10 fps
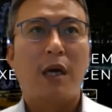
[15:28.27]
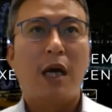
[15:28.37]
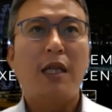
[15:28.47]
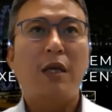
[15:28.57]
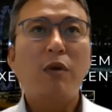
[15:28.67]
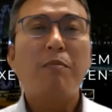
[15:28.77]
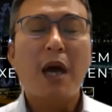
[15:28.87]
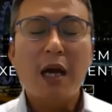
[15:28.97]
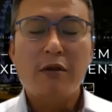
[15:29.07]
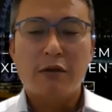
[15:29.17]
And that we
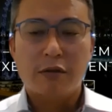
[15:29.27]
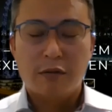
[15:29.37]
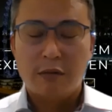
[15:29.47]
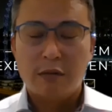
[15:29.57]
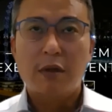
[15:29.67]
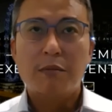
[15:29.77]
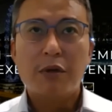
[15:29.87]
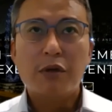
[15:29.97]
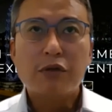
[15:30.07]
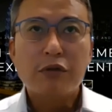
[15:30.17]
value the
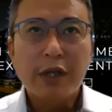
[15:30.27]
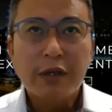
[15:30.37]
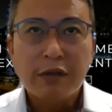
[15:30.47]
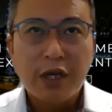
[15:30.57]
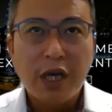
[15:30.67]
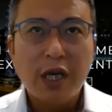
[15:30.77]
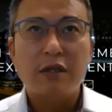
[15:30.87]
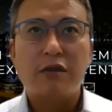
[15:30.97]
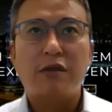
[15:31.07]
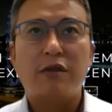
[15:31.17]
mutual exchange